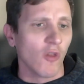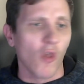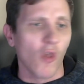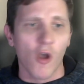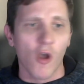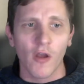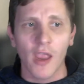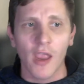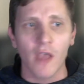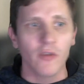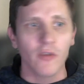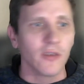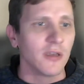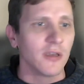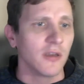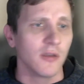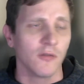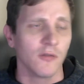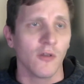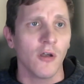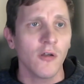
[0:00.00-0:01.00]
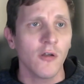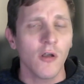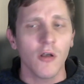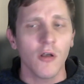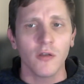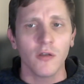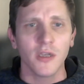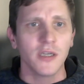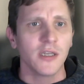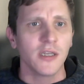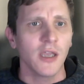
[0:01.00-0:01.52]
long
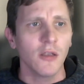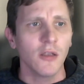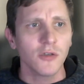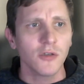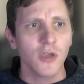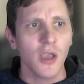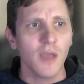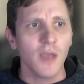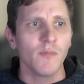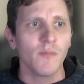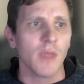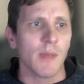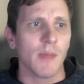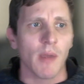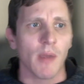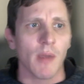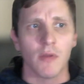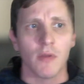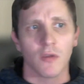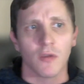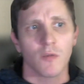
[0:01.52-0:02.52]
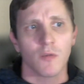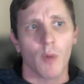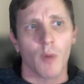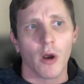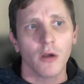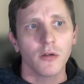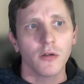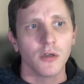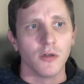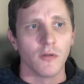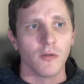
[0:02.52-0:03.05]
haul ETL job, maybe I'm using
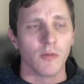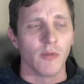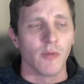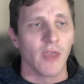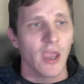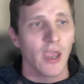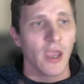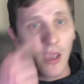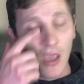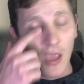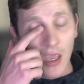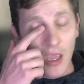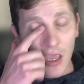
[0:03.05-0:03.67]
Spark to do some of that.